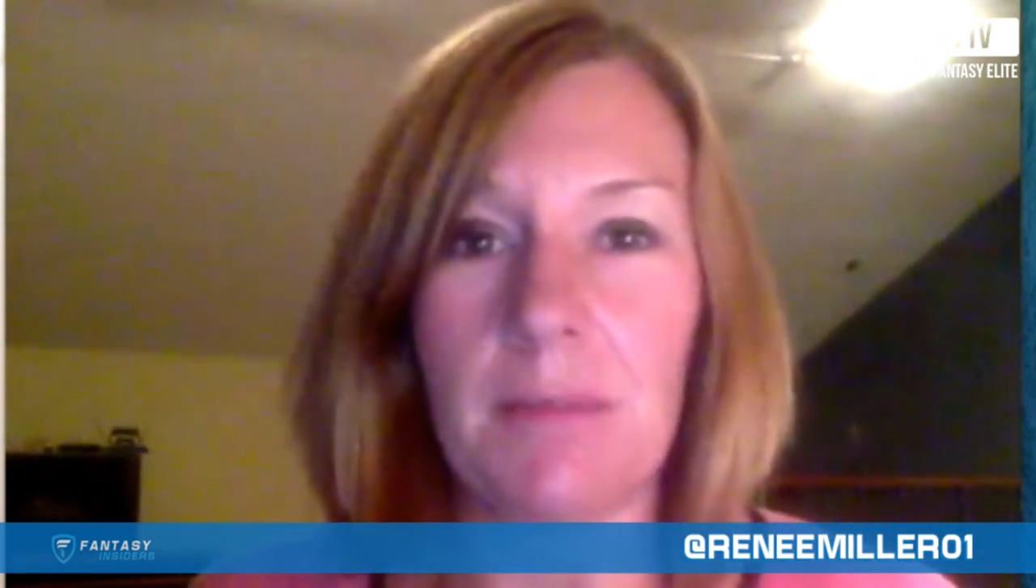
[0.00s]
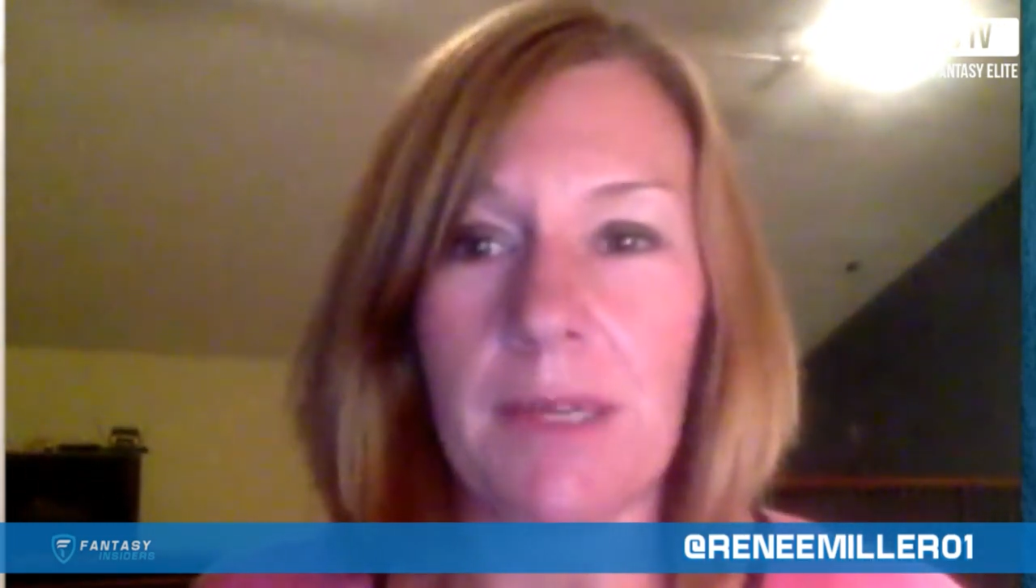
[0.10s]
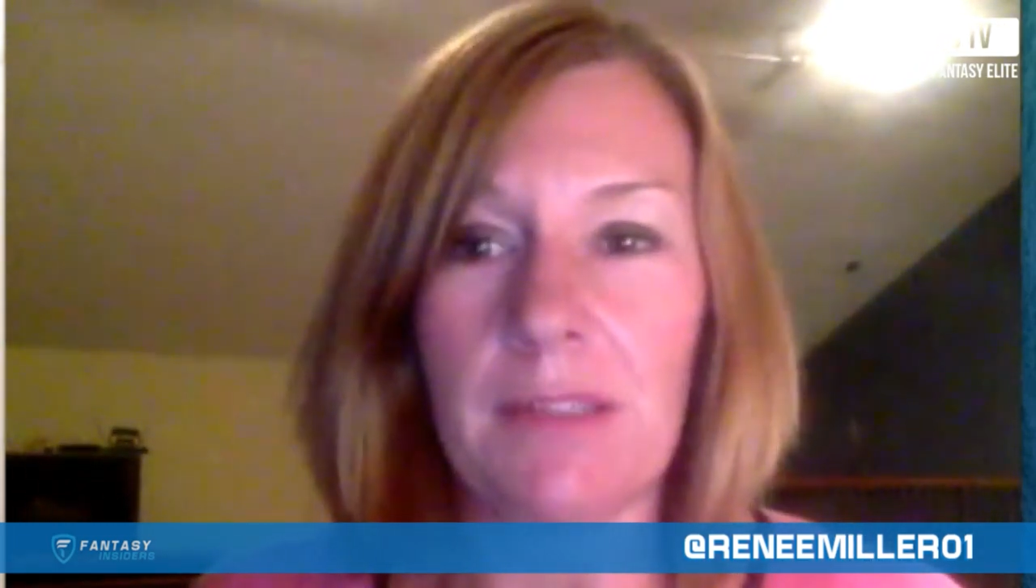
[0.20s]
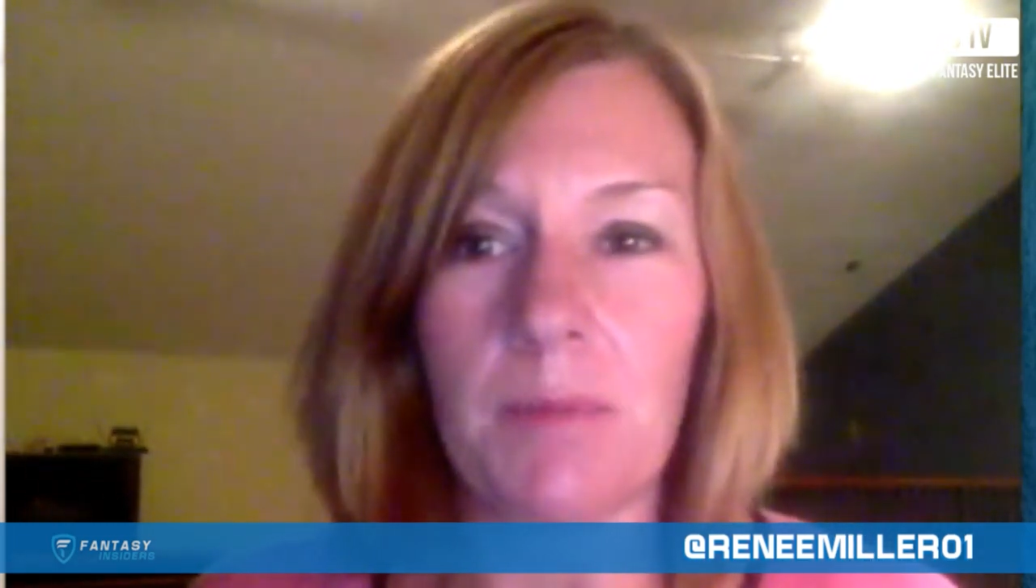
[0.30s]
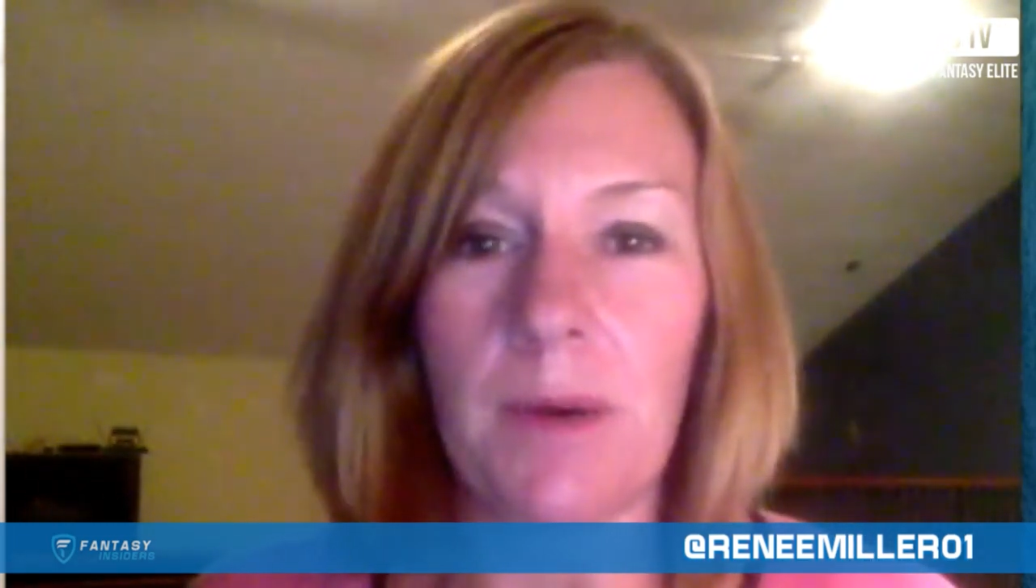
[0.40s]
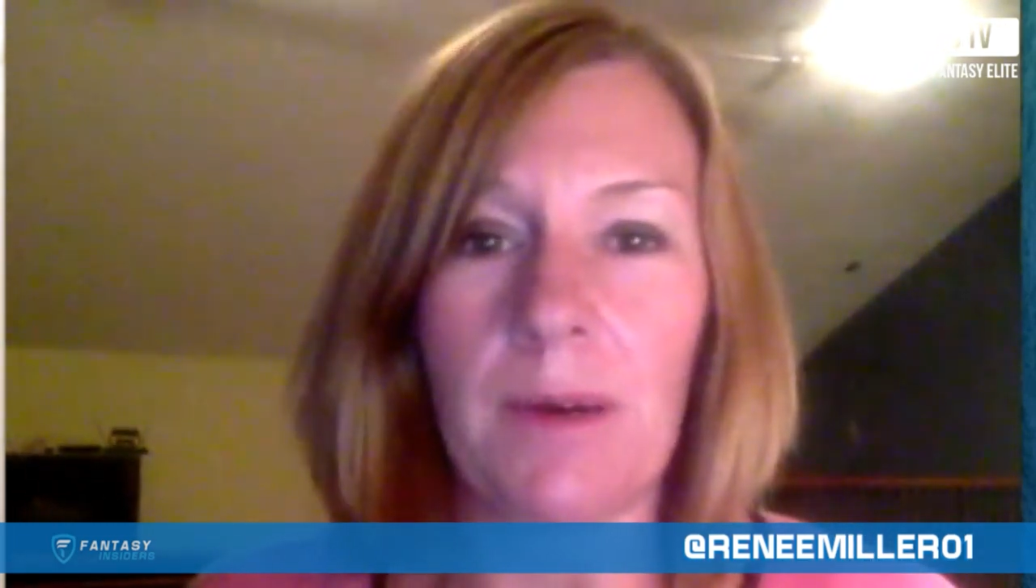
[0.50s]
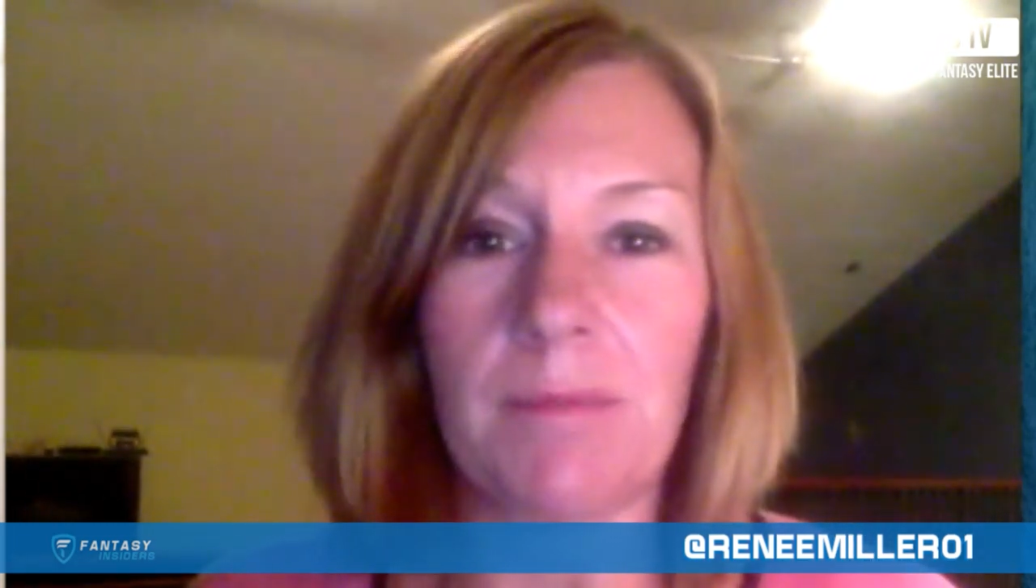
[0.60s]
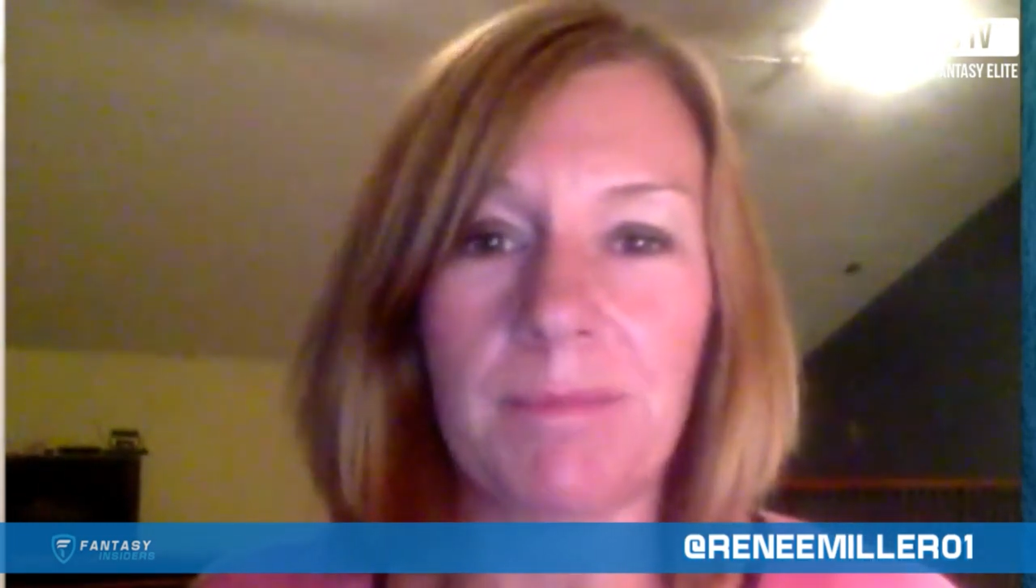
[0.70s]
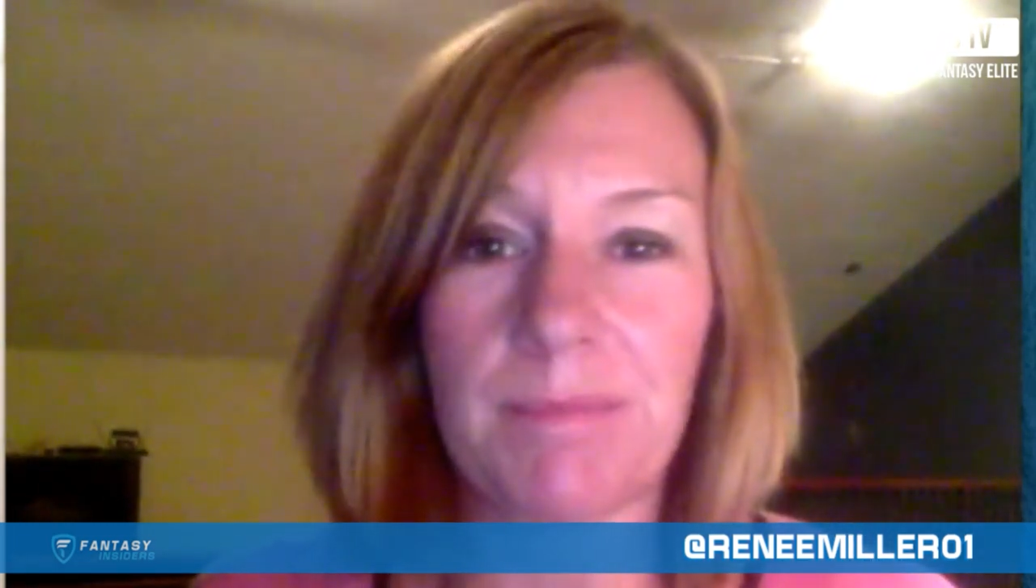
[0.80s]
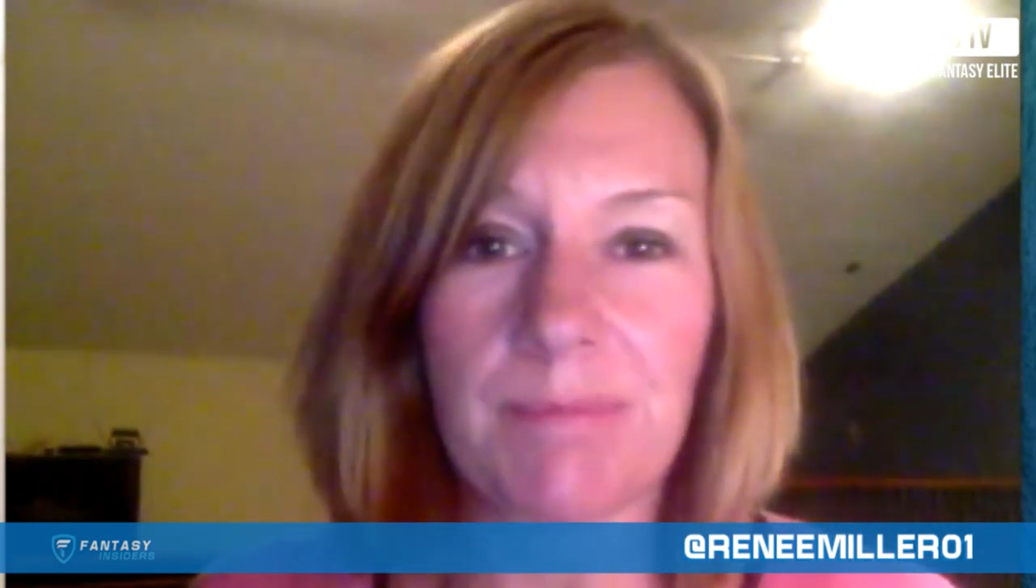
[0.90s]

baseball.